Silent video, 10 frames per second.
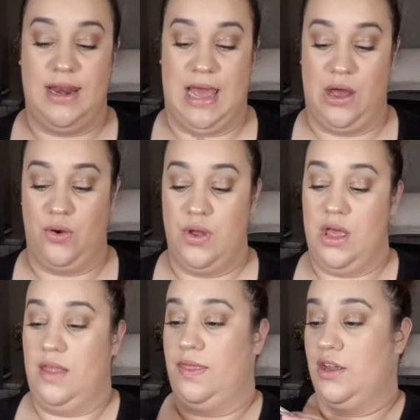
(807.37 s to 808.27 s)
Now,
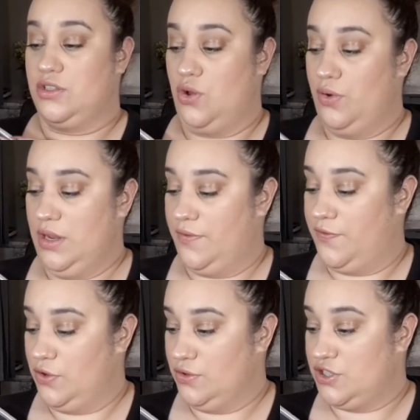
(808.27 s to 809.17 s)
there's only a
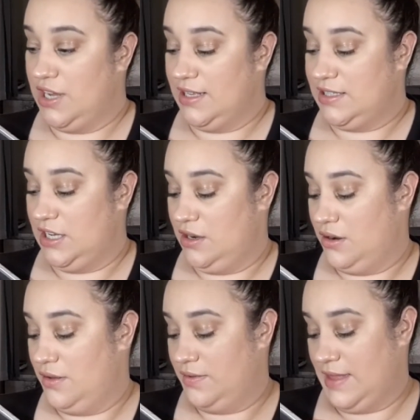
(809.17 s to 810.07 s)
few shades
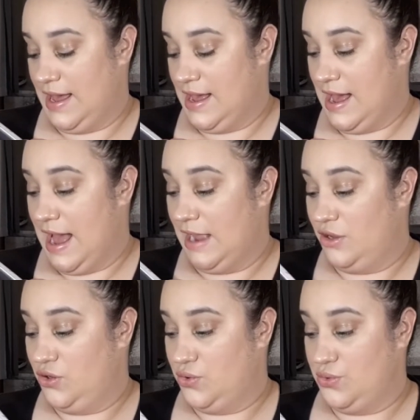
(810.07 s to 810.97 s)
here that I
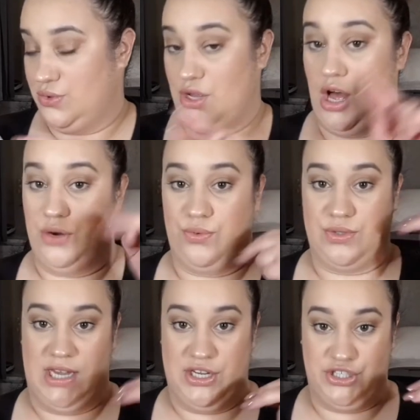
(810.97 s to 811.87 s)
use on
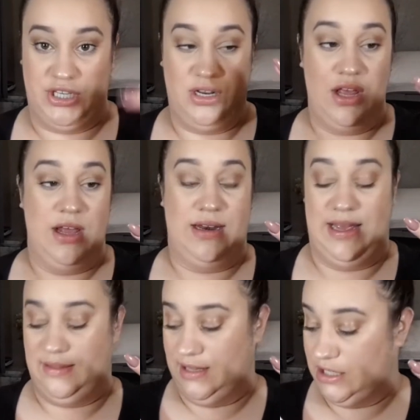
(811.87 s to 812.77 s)
rotation.
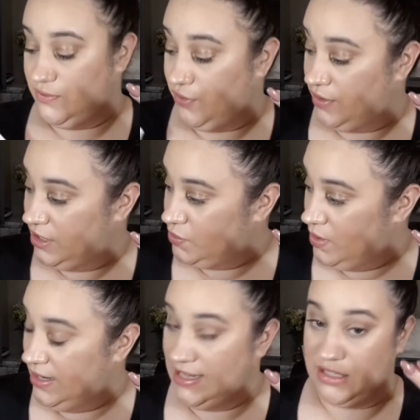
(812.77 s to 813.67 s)
Like this, for this
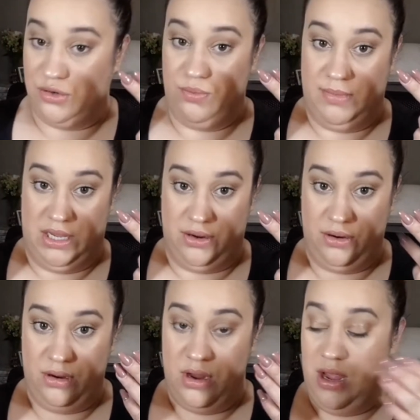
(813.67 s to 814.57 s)
one is
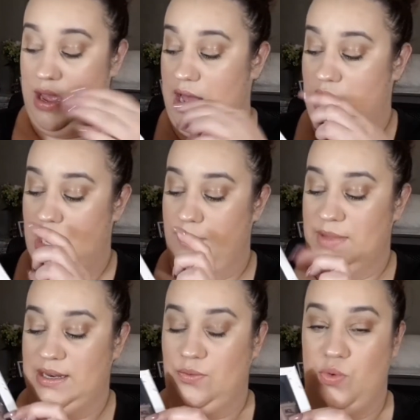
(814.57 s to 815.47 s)
Lumiere.
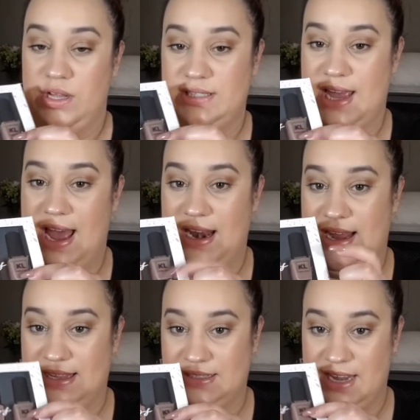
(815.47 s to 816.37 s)
The ones I had
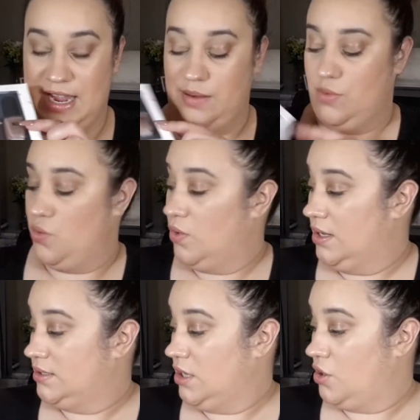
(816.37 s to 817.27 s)
last time
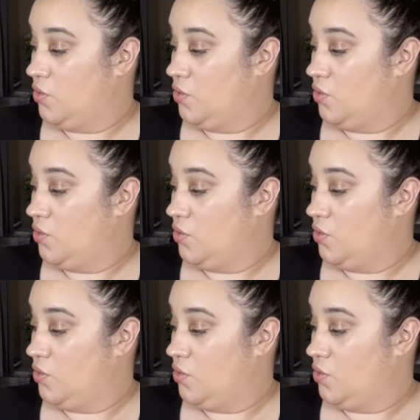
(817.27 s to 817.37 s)
was